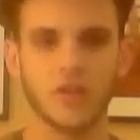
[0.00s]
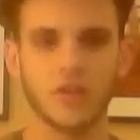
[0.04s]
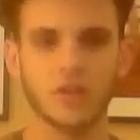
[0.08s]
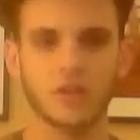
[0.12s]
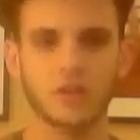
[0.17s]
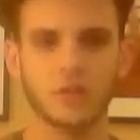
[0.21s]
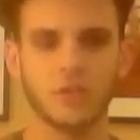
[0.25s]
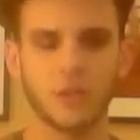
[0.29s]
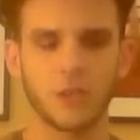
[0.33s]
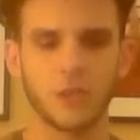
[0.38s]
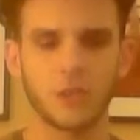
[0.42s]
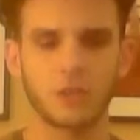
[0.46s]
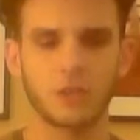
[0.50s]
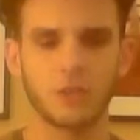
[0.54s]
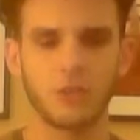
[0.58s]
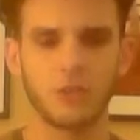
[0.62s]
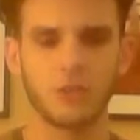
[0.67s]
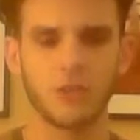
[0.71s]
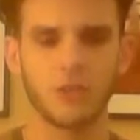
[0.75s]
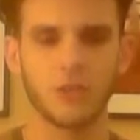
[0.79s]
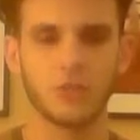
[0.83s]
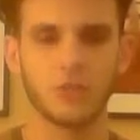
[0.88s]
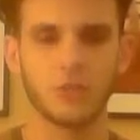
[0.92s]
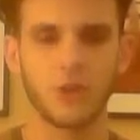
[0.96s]
Strict
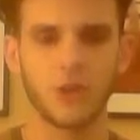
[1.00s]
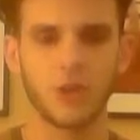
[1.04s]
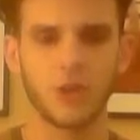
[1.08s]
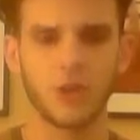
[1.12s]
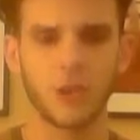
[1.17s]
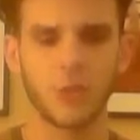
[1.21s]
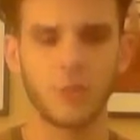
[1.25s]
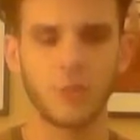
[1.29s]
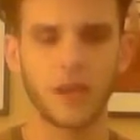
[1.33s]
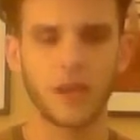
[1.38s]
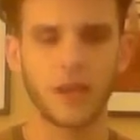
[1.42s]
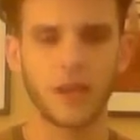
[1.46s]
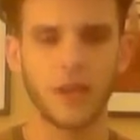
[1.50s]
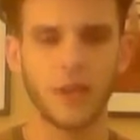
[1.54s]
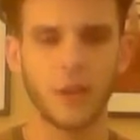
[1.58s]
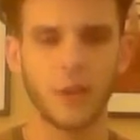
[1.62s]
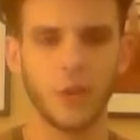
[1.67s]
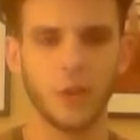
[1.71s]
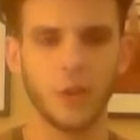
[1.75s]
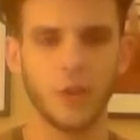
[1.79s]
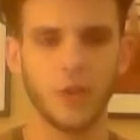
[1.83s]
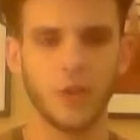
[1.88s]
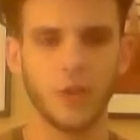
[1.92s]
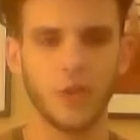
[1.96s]
scrutiny was
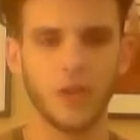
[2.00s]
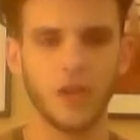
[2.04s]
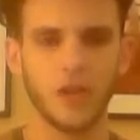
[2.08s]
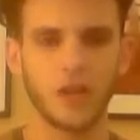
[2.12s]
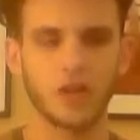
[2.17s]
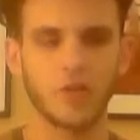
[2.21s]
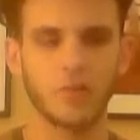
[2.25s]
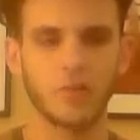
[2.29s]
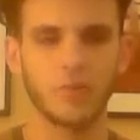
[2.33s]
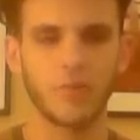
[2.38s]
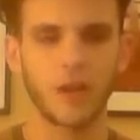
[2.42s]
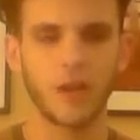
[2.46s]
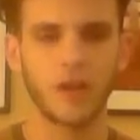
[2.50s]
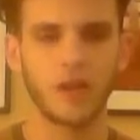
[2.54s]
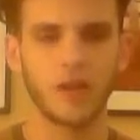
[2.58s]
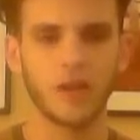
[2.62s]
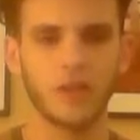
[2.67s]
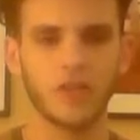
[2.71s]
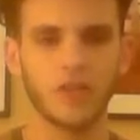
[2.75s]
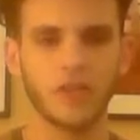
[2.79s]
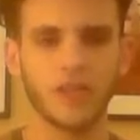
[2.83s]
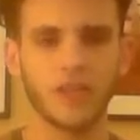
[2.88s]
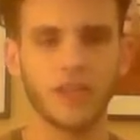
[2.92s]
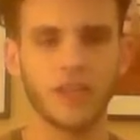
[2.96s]
upheld, a
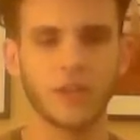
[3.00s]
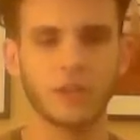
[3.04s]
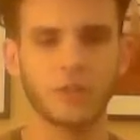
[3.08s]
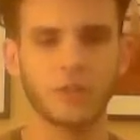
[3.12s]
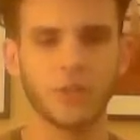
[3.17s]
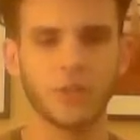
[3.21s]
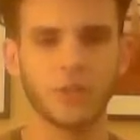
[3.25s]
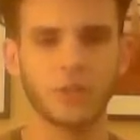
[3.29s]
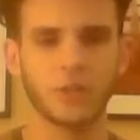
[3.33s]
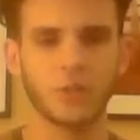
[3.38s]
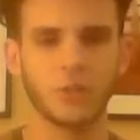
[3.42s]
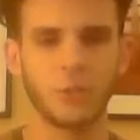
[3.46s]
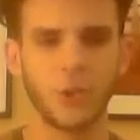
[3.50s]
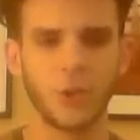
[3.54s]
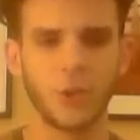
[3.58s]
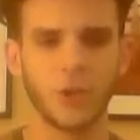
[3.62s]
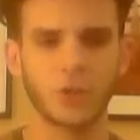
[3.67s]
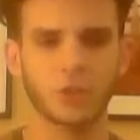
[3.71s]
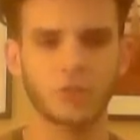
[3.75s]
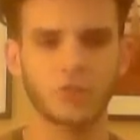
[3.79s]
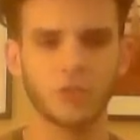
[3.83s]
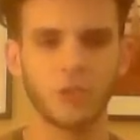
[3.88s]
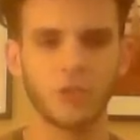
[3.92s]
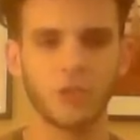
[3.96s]
compelling state interest
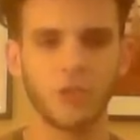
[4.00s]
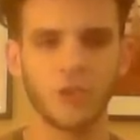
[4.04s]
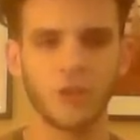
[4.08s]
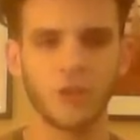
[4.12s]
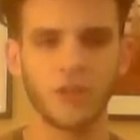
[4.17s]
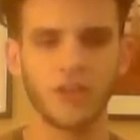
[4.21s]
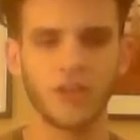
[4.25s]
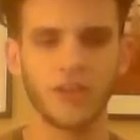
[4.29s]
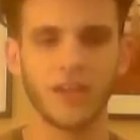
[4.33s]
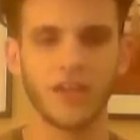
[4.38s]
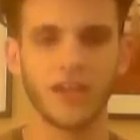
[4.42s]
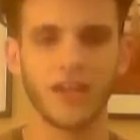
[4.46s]
was proven.